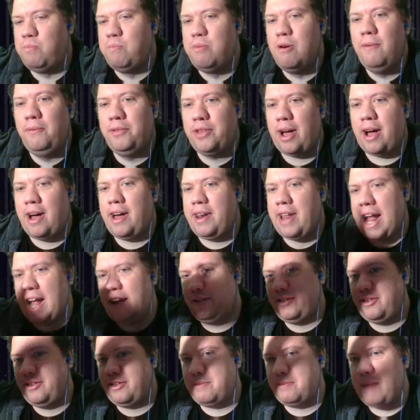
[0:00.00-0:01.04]
Moves on,
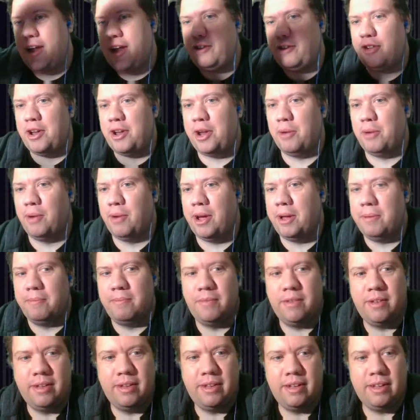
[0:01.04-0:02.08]
has his match anyway.
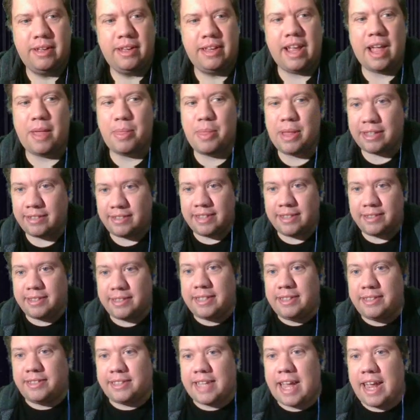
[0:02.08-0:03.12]
Yeah, this is
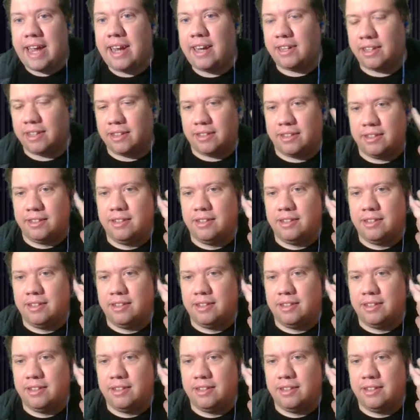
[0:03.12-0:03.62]
insane.